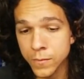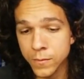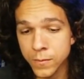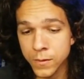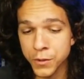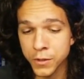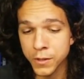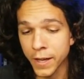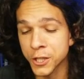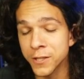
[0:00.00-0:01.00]
it just
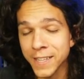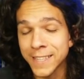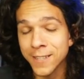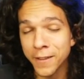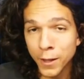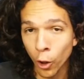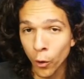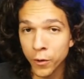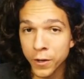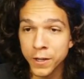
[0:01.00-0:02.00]
takes a little bit
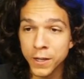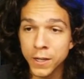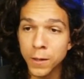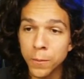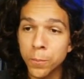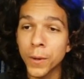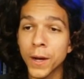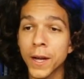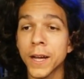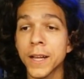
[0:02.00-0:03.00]
longer, but it
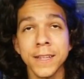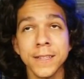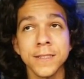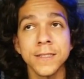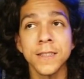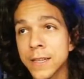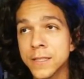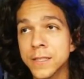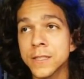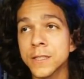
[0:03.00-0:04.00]
lasts
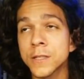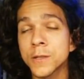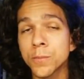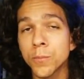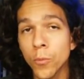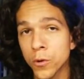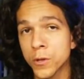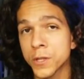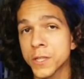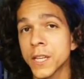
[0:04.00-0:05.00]
more time
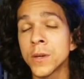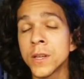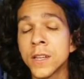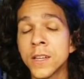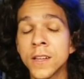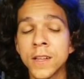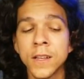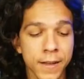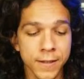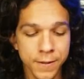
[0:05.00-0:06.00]
and
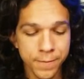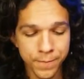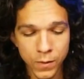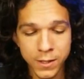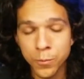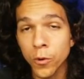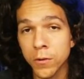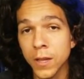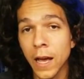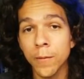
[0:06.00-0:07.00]
it's more
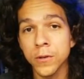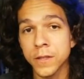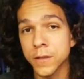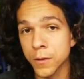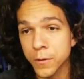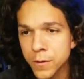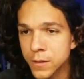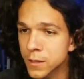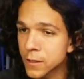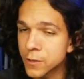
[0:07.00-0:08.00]
reliable than the glue.
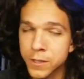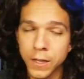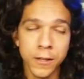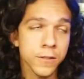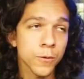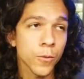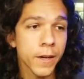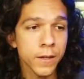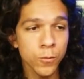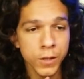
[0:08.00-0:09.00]
There's another way
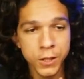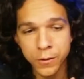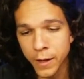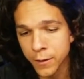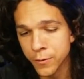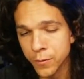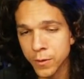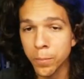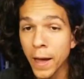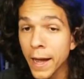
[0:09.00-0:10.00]
in which you get through the
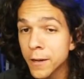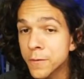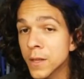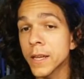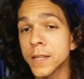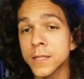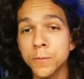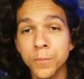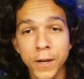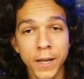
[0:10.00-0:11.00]
back of the lens,
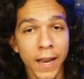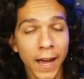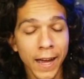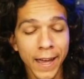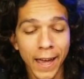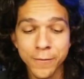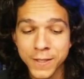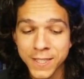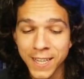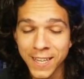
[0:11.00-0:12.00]
but I haven't
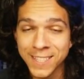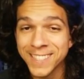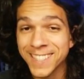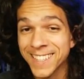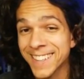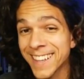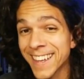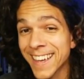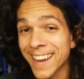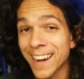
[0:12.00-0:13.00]
tested that out very much,
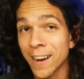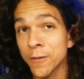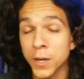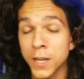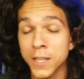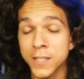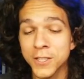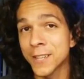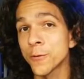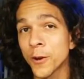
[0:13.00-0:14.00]
and I don't know
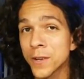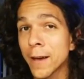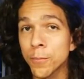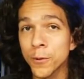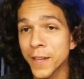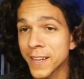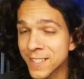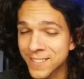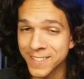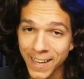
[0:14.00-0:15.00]
how reliable that
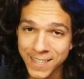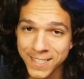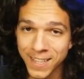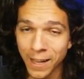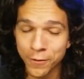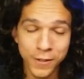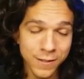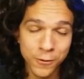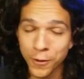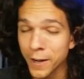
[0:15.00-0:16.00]
is yet. I've
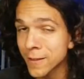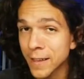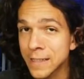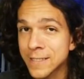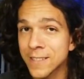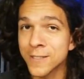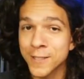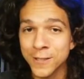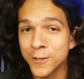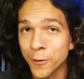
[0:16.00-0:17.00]
heard great things, I
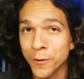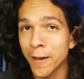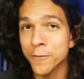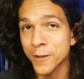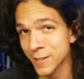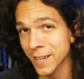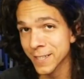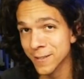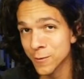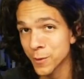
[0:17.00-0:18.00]
just don't have firsthand
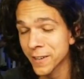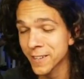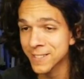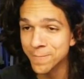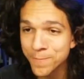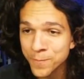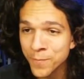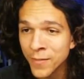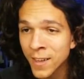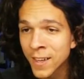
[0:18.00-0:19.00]
experience.
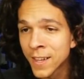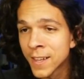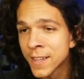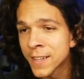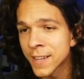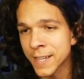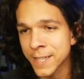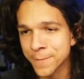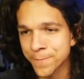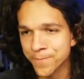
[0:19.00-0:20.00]

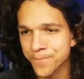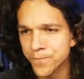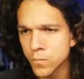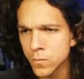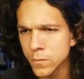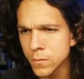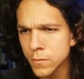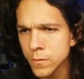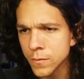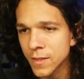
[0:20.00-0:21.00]
Um,
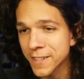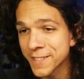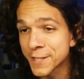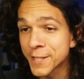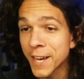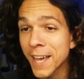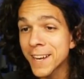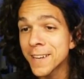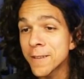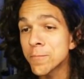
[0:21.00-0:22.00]
Janin
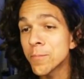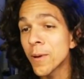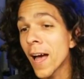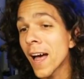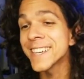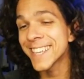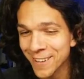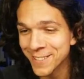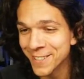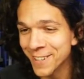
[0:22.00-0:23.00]
Palahiki, how's it
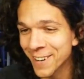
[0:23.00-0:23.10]
going,